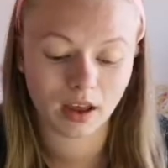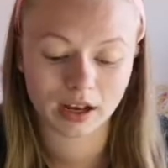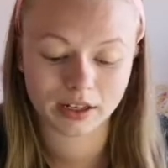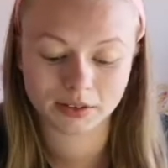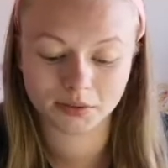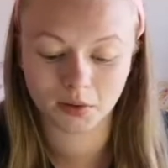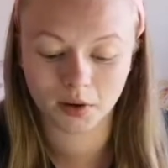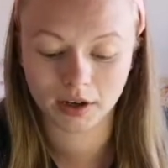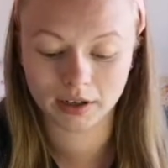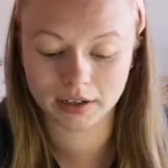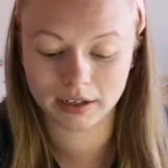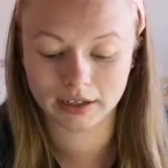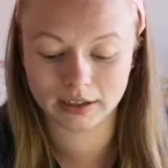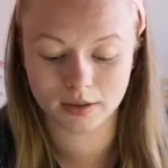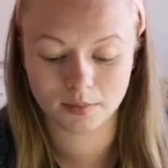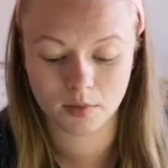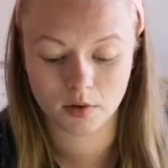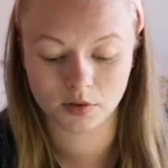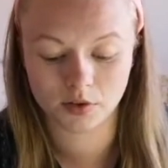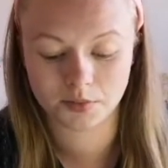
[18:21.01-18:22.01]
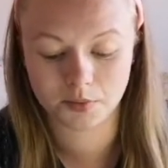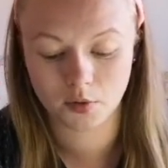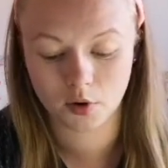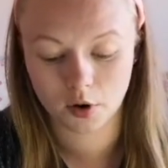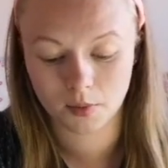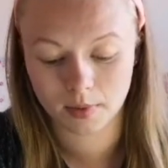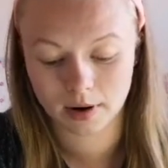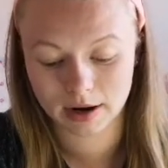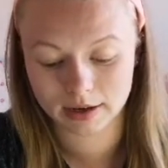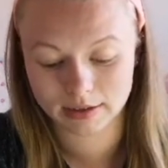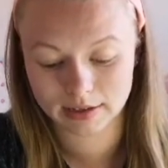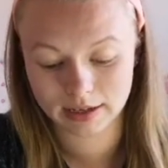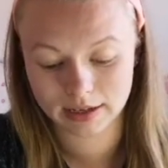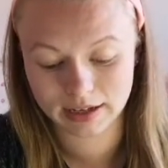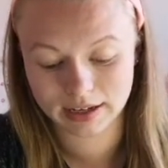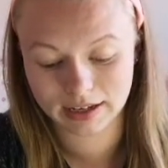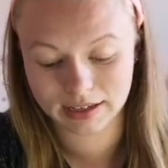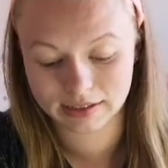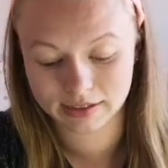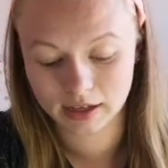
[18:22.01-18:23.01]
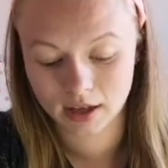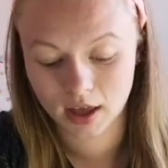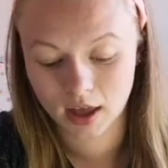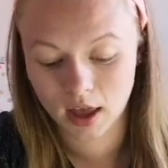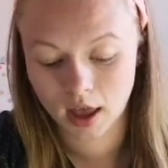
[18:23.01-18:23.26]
That's what I think the most important fact is.